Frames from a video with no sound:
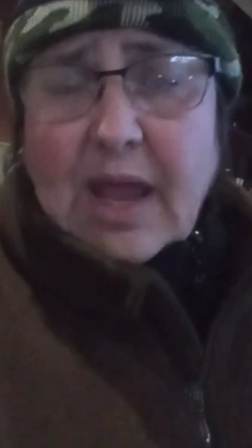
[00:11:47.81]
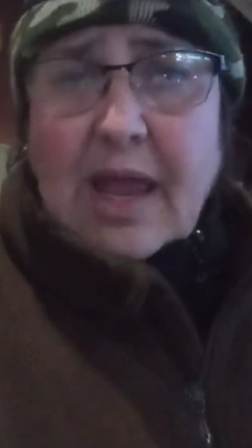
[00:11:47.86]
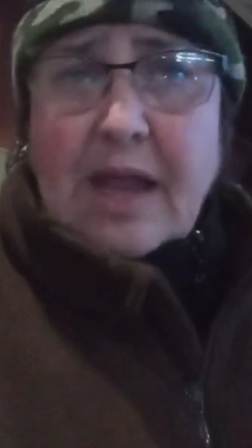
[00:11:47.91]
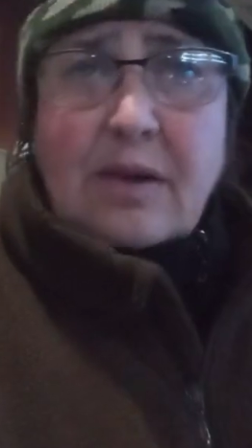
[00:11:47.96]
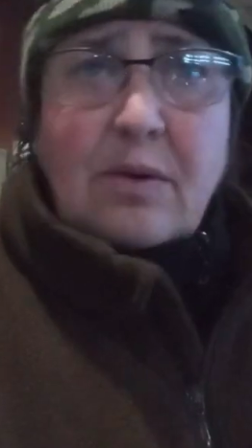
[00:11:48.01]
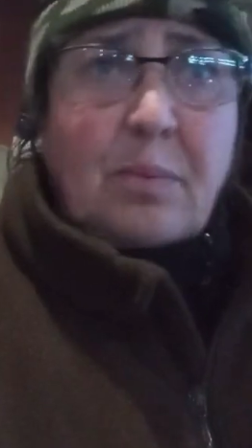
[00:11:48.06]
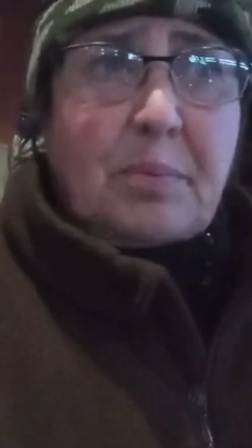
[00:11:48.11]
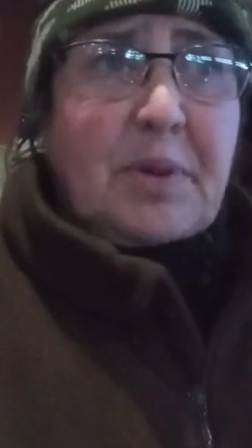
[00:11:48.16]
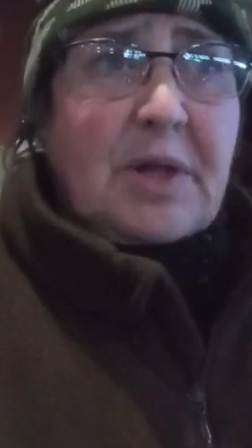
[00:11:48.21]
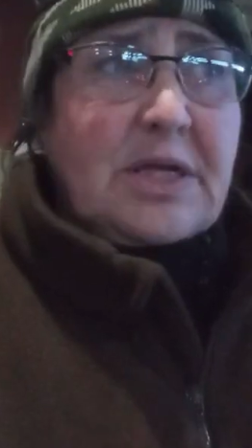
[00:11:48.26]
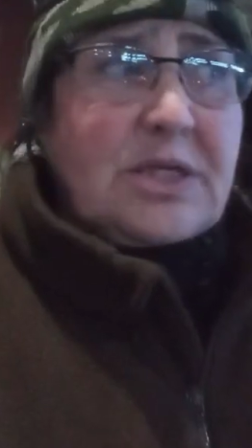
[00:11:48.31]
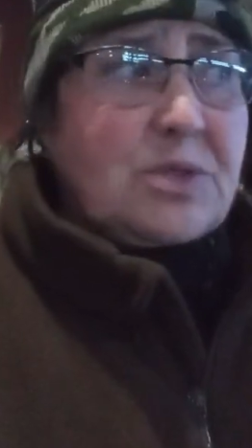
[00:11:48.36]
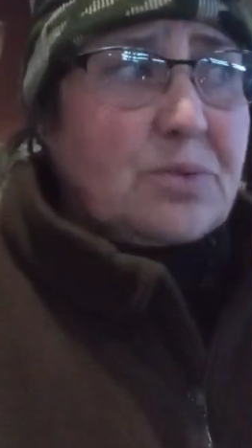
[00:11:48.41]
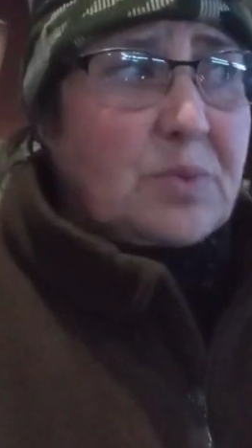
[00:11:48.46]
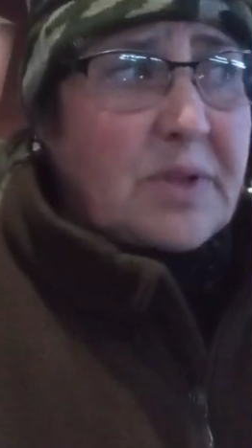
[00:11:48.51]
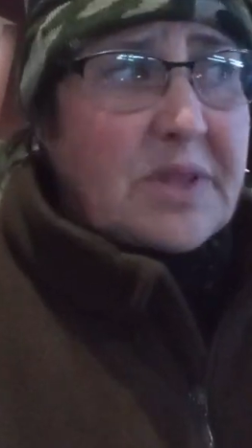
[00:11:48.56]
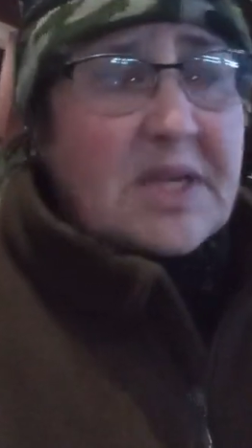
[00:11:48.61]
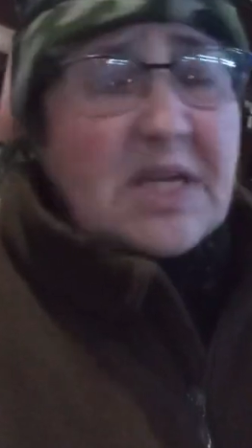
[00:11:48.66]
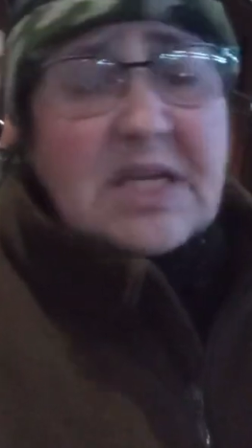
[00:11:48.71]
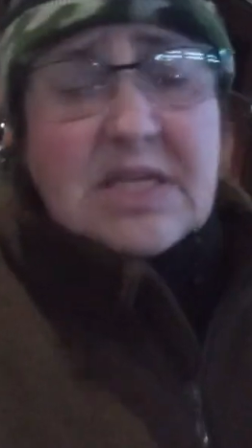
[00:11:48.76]
and plus
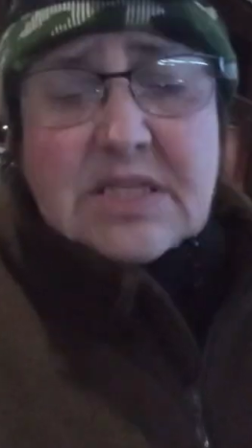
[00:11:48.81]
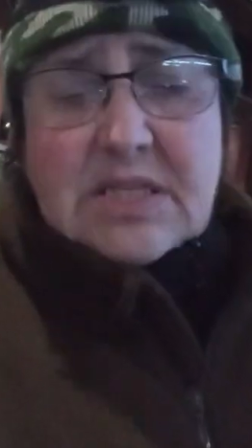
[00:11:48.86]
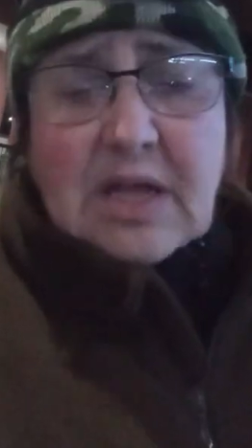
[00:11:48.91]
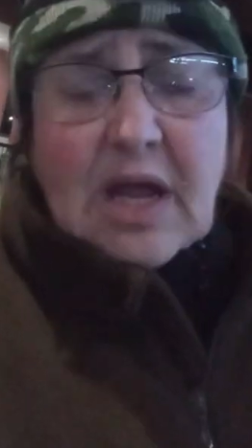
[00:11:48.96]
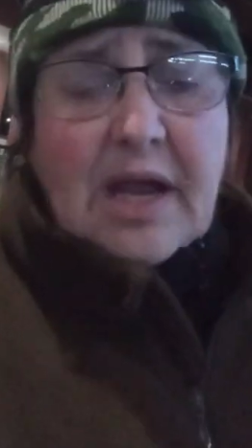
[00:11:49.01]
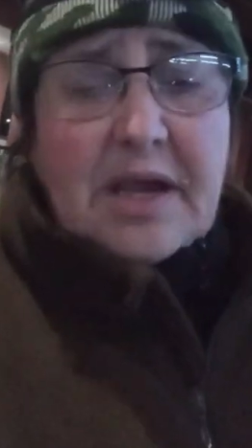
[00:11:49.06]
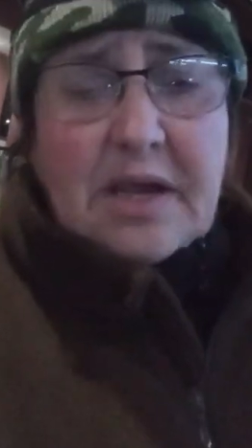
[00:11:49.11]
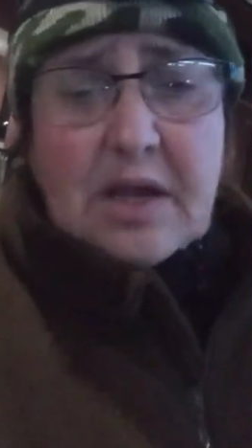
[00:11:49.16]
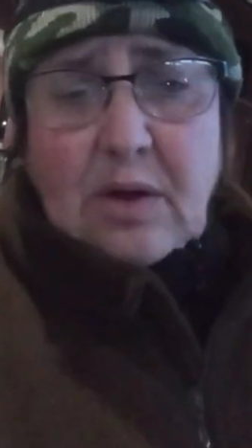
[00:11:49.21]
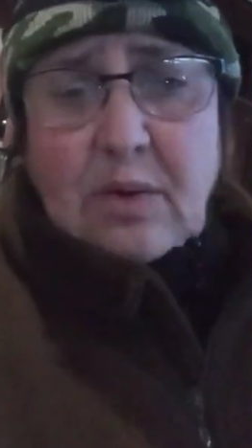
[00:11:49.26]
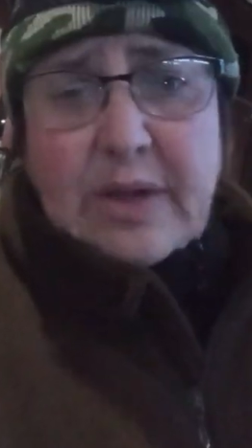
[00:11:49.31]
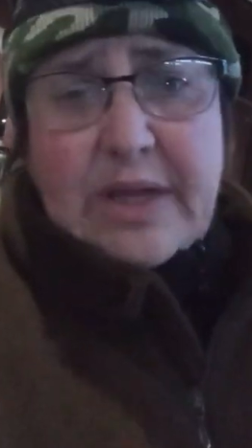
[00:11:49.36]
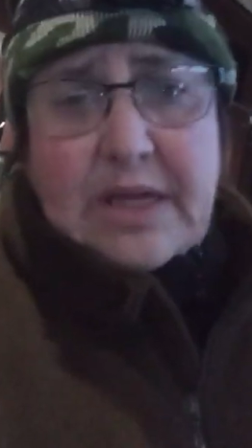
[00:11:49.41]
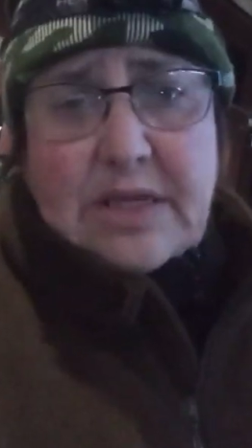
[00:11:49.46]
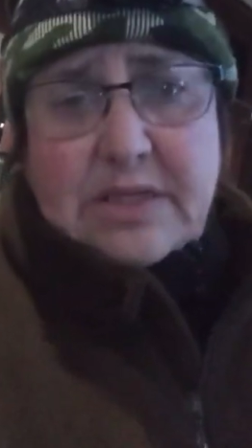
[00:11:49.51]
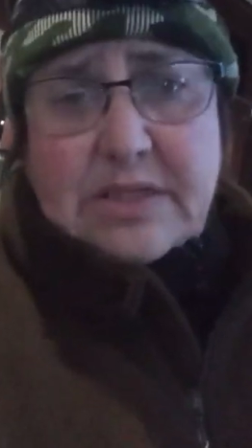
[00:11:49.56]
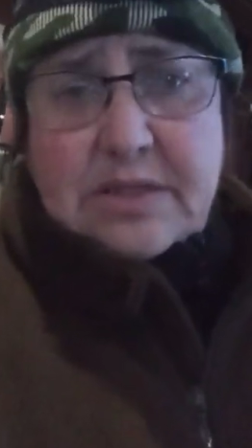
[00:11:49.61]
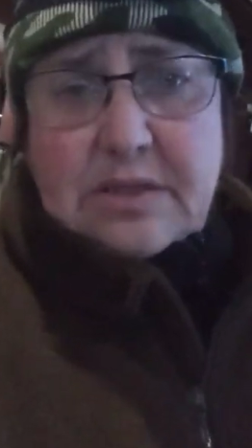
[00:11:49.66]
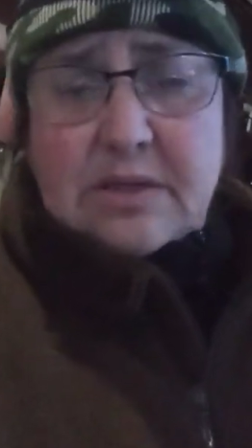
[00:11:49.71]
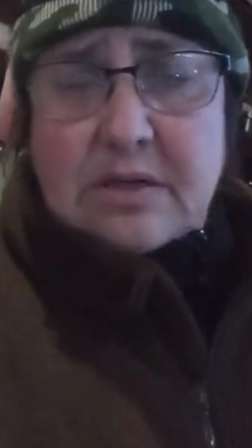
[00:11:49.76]
with his i know
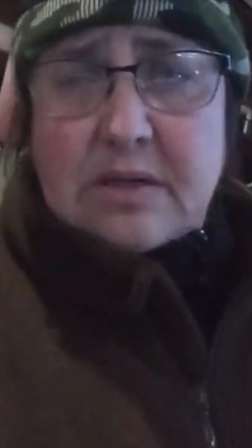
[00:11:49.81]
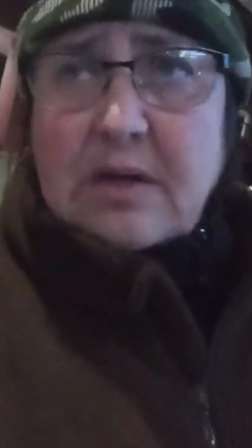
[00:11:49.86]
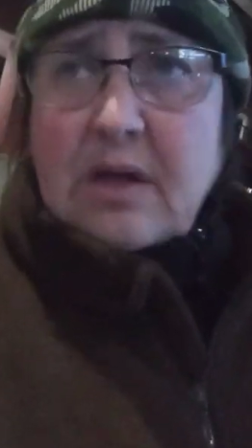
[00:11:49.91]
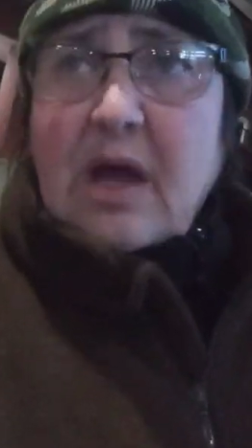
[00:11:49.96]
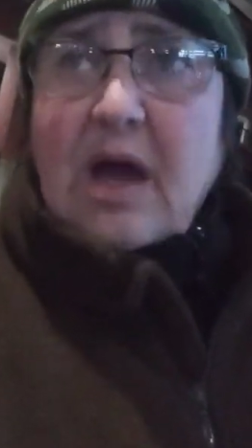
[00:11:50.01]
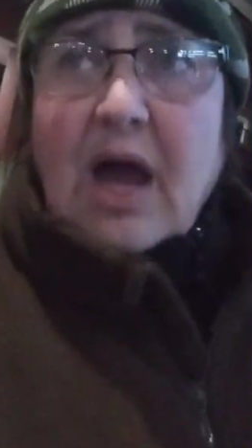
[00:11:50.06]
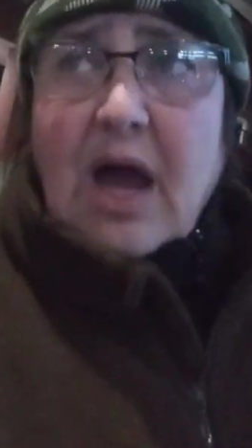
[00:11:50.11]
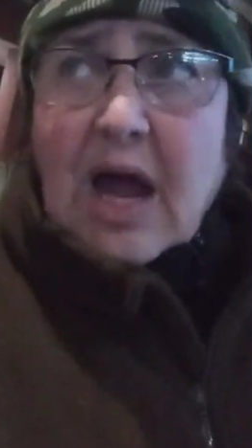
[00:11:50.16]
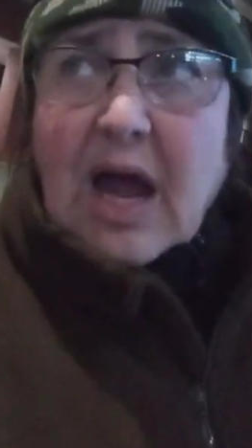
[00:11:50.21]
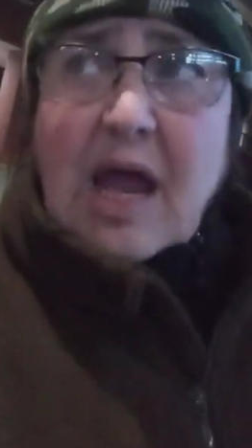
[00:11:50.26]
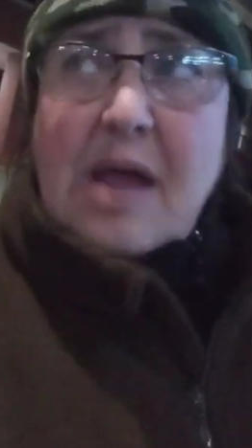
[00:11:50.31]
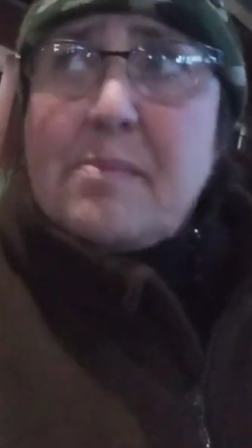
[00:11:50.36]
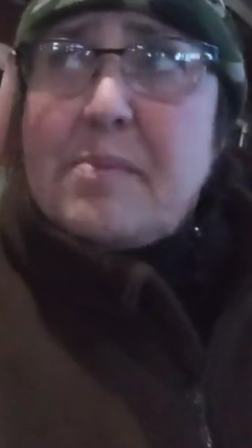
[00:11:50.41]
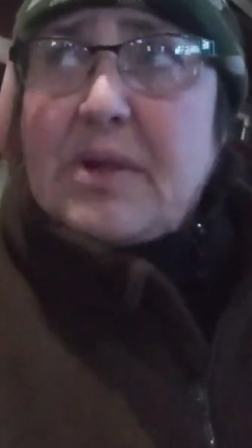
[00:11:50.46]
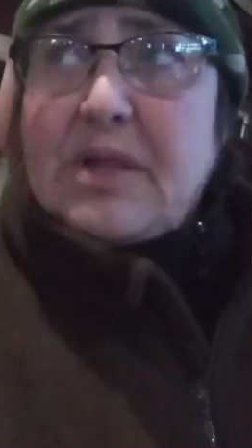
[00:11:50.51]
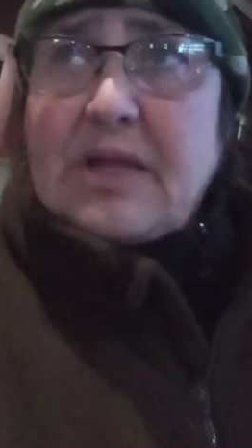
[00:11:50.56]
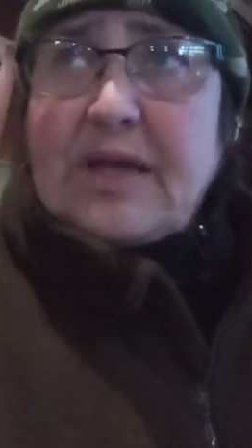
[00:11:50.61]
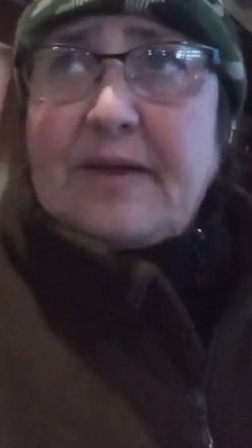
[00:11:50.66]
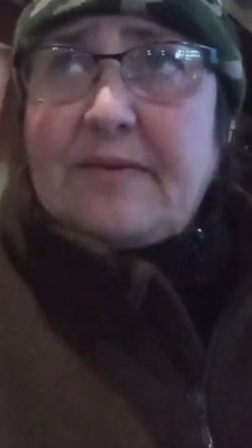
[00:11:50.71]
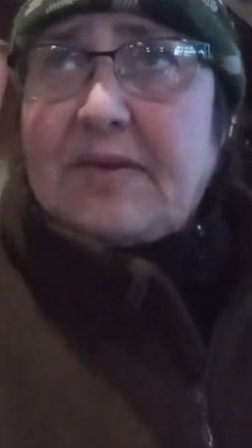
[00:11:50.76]
he's i
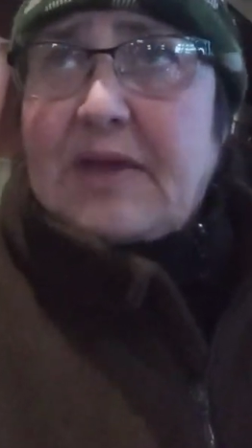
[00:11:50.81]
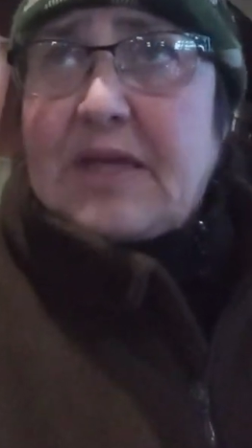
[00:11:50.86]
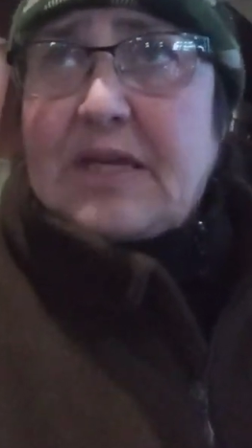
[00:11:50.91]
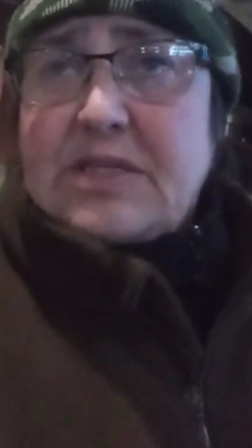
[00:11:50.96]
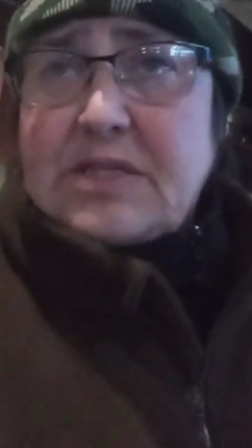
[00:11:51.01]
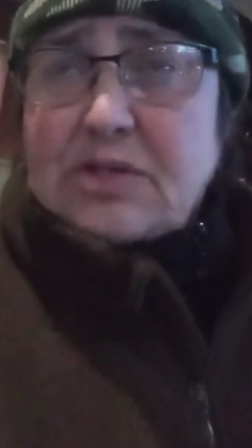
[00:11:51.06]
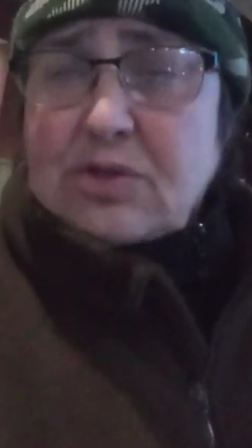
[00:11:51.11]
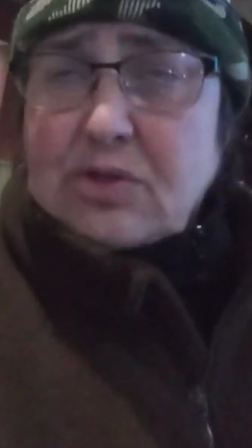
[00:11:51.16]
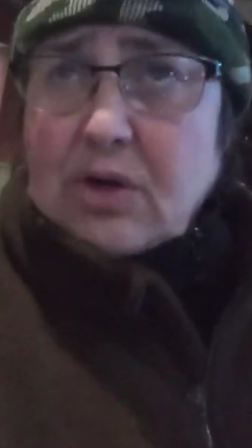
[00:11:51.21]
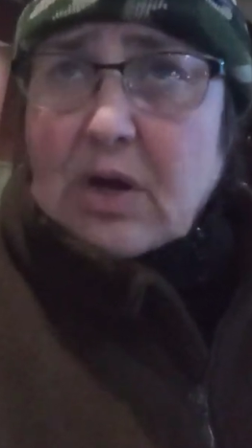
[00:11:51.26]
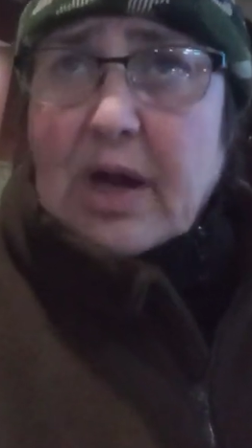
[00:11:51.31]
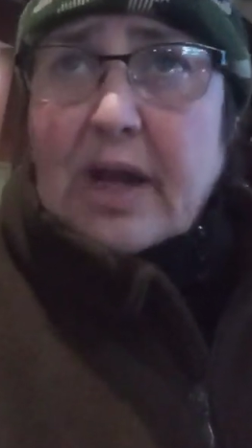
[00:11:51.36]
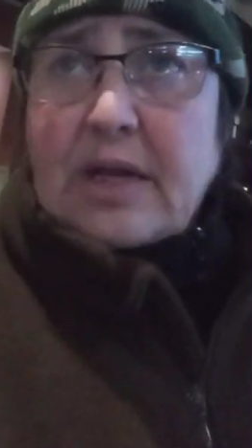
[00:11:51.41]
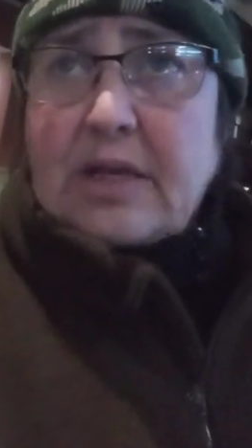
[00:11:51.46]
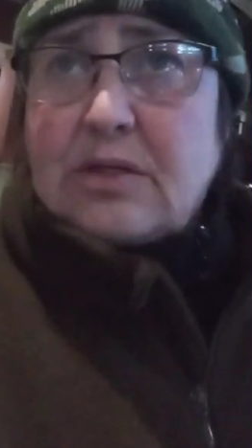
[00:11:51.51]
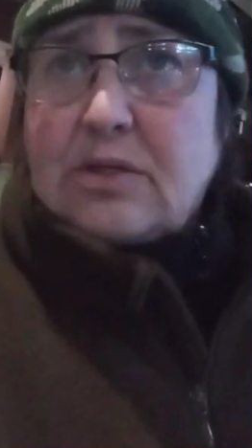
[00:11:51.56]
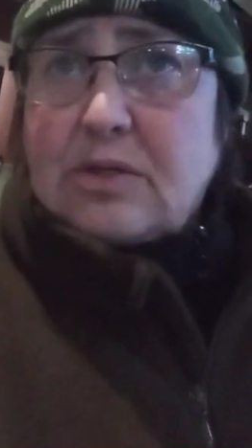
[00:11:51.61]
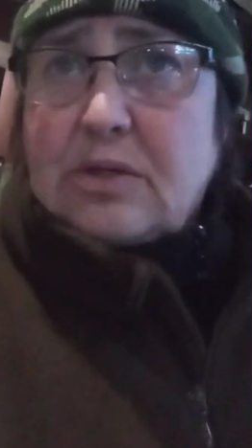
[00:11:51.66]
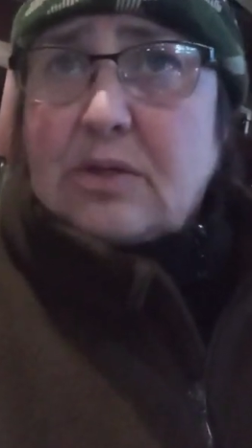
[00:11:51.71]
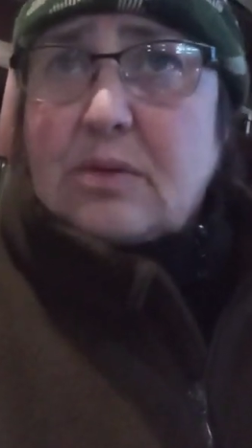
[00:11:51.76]
believe he's
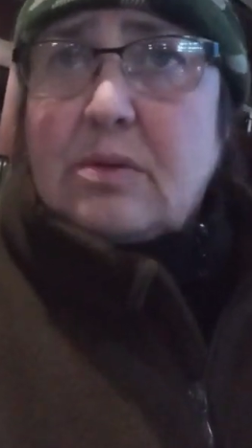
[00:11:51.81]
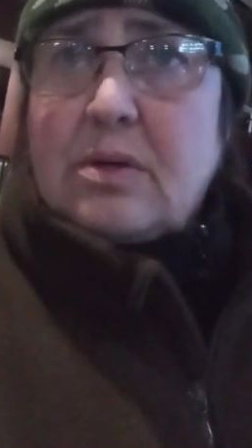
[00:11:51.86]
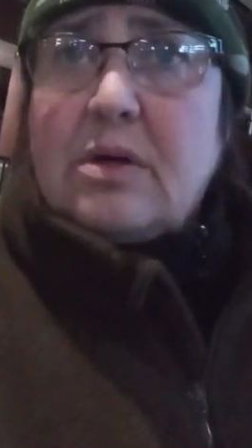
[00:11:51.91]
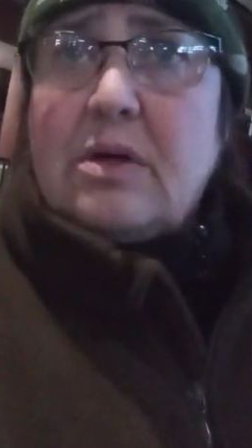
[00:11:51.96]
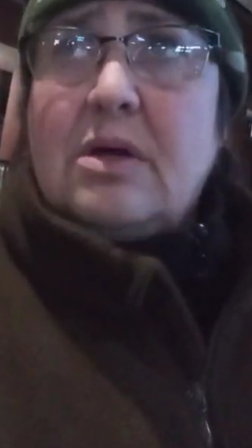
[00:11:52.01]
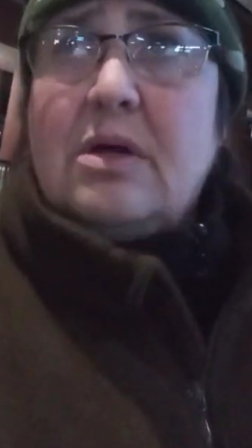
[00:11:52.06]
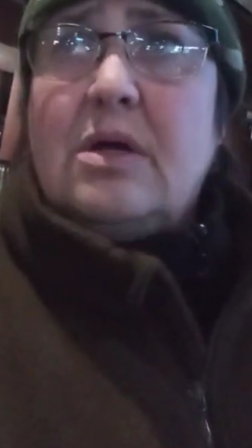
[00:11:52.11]
trying to